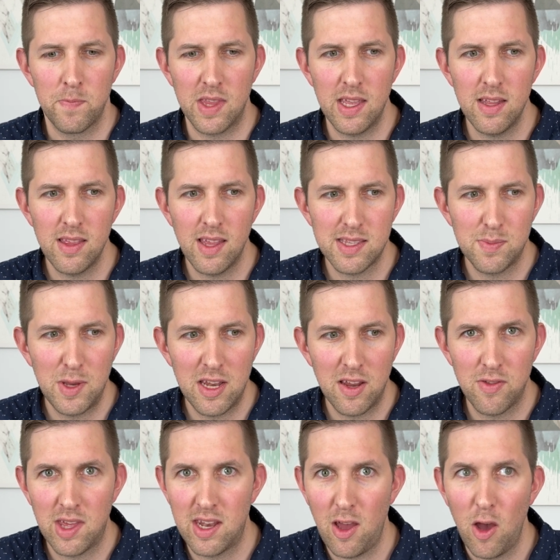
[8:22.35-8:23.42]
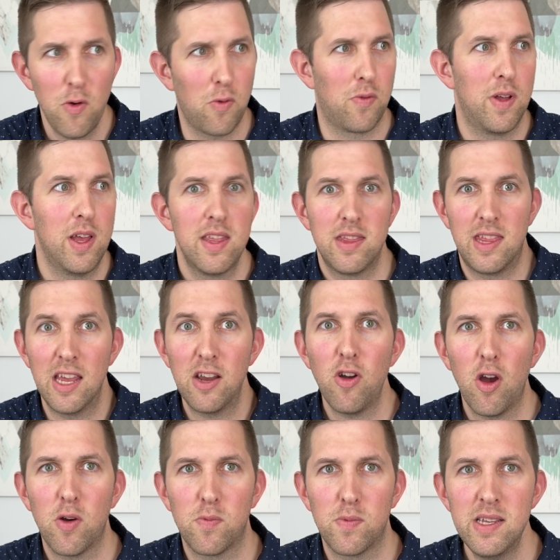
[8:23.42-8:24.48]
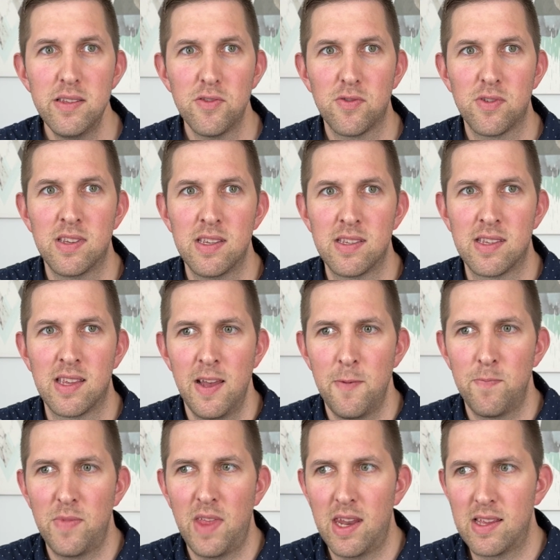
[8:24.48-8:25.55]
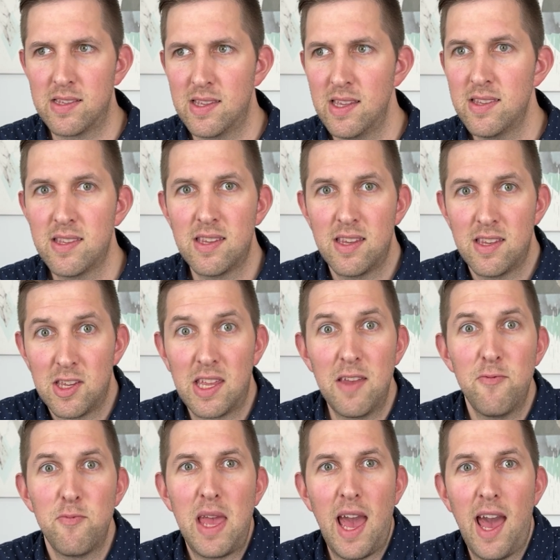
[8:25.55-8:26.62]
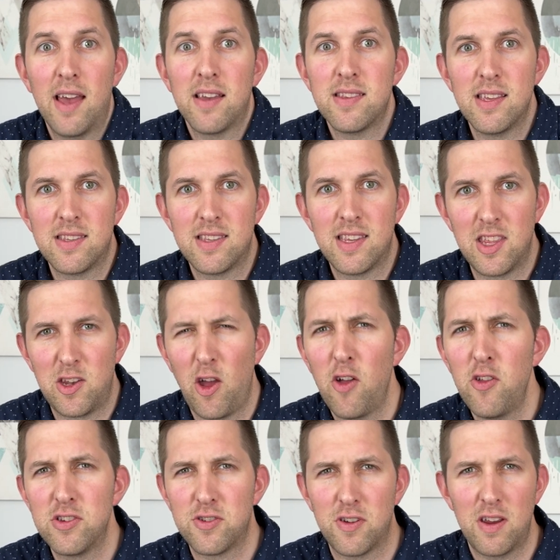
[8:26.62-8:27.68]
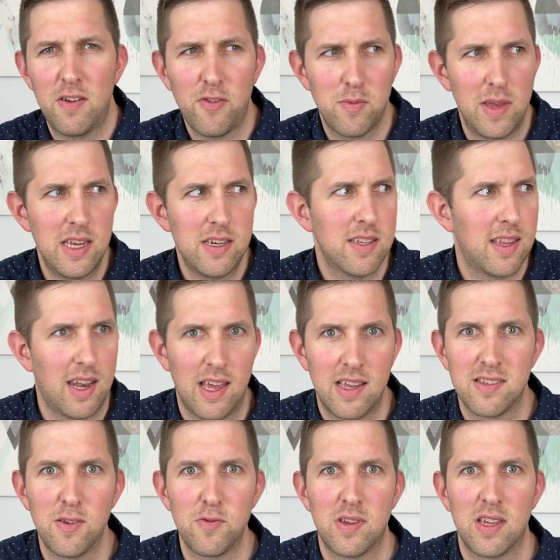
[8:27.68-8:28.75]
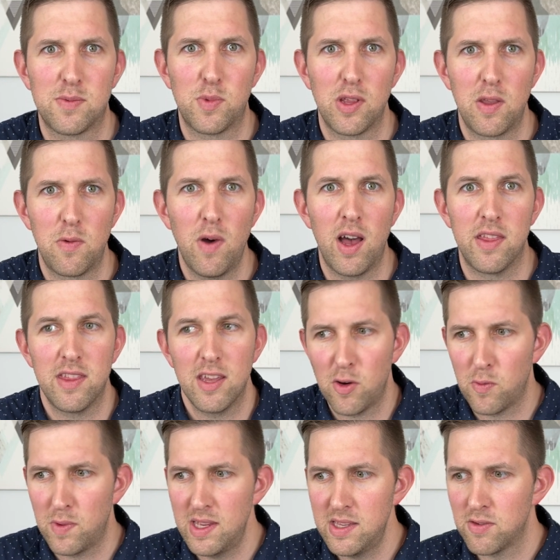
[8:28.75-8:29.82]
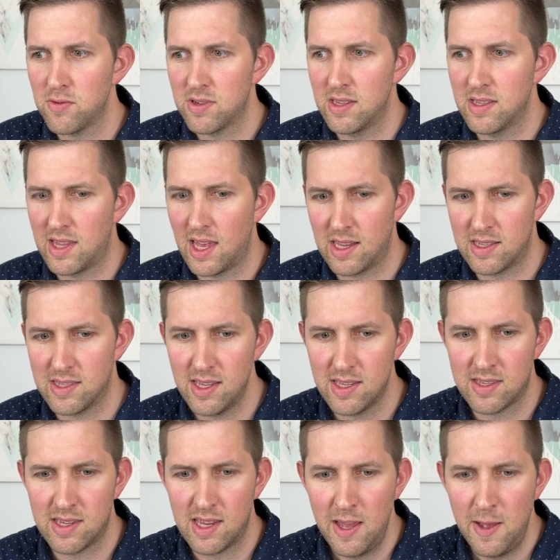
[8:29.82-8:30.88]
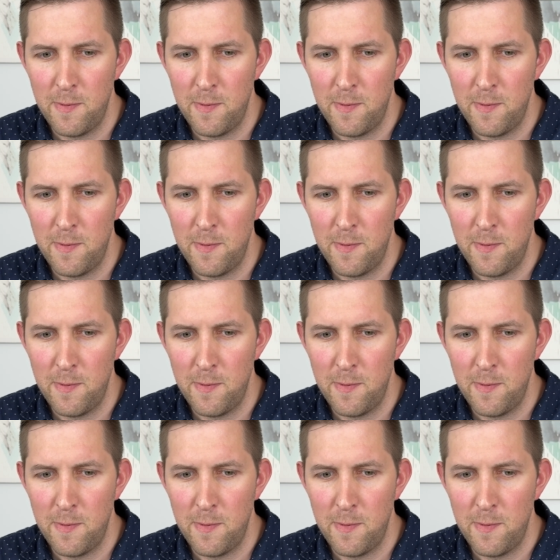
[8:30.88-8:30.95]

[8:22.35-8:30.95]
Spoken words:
it lets me know that, oh, there are resources that exist to give me access to the knowledge or information that I so desperately want. There are resources that exist